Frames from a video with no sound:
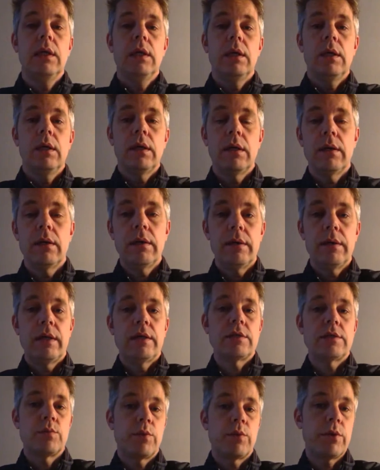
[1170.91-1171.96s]
There's
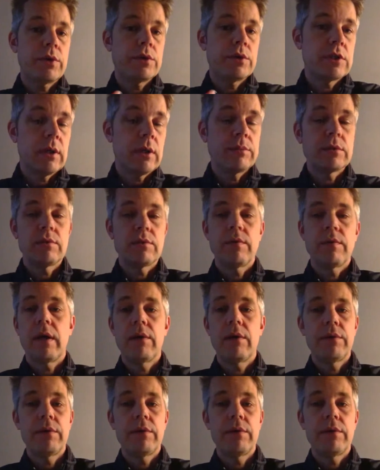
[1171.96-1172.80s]
workshops around